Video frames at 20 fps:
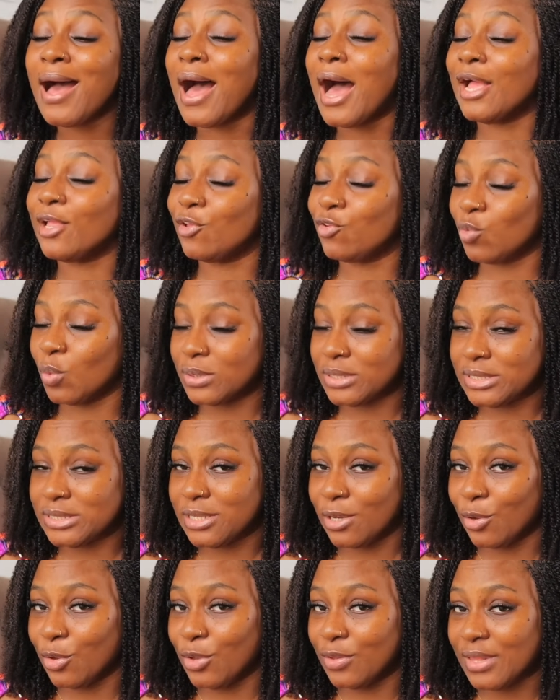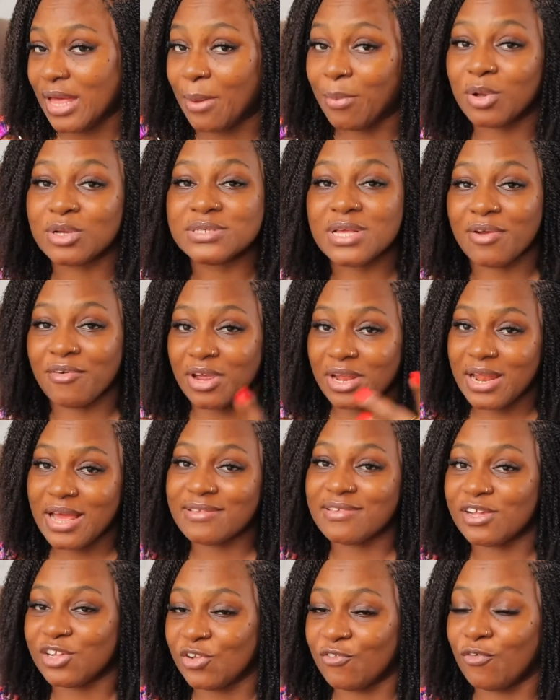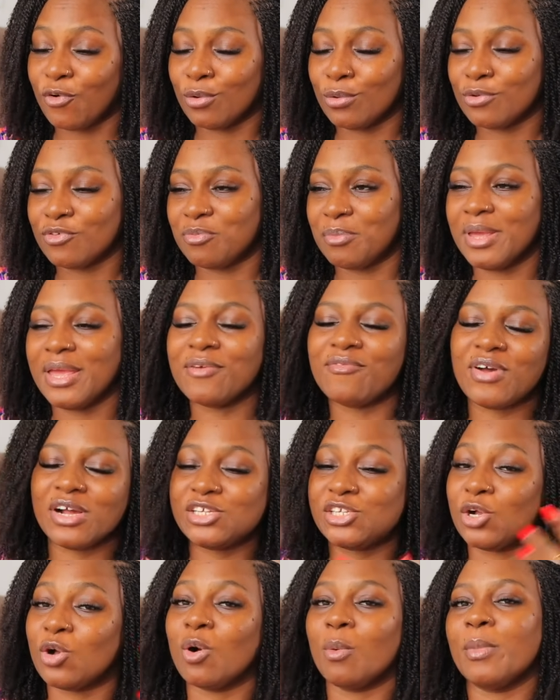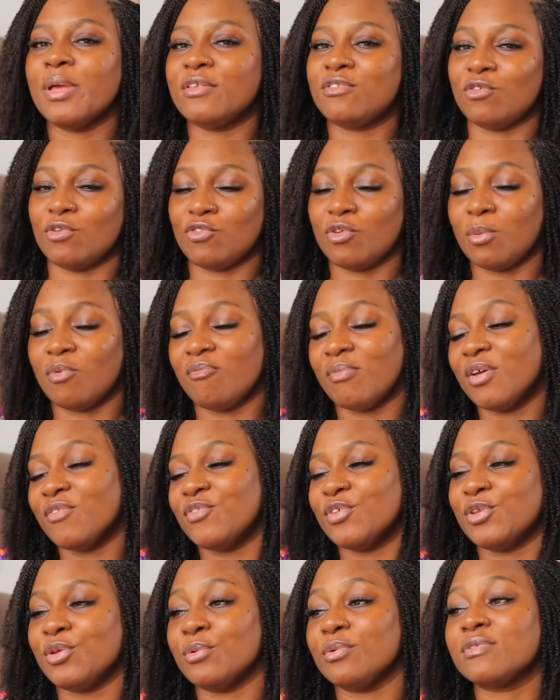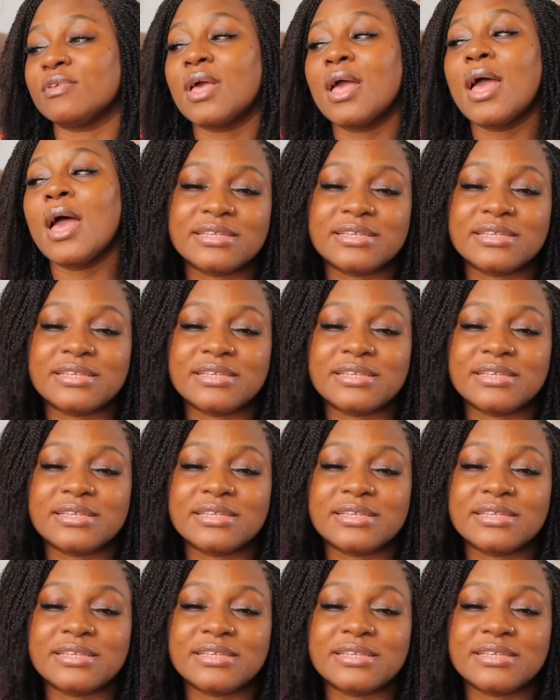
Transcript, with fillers: I just want to tell you that because I realized that she follows me. In fact, she comments on some of my videos.